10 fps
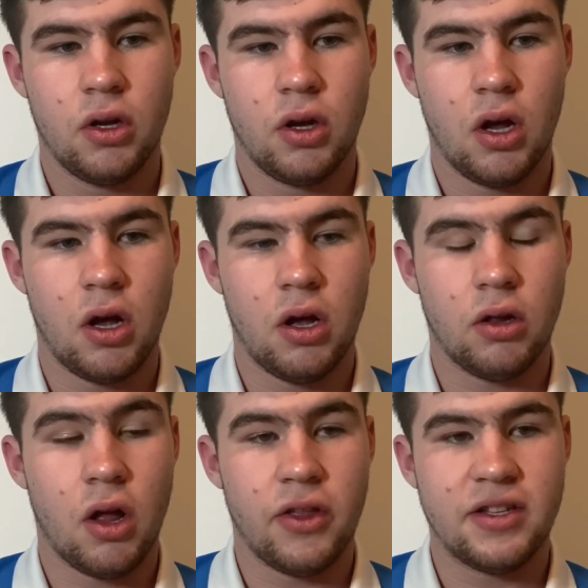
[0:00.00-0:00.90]
a
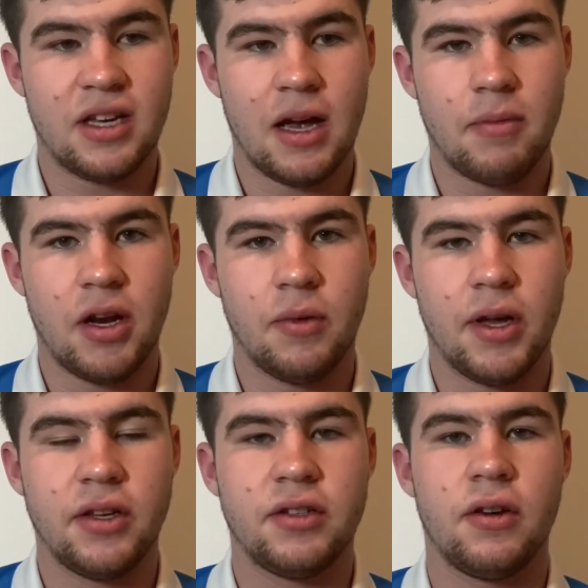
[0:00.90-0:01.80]
lot of the time
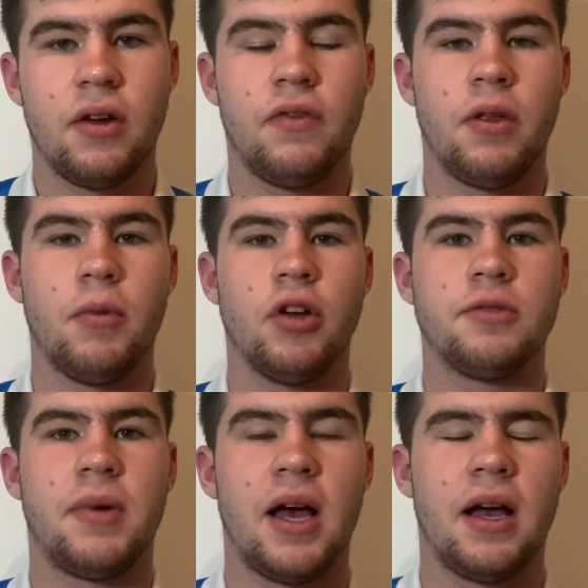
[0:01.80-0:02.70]
anyways, for the
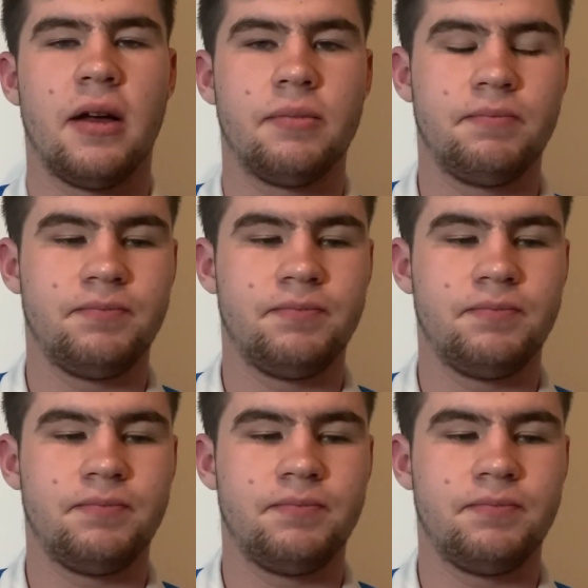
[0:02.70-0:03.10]
most part.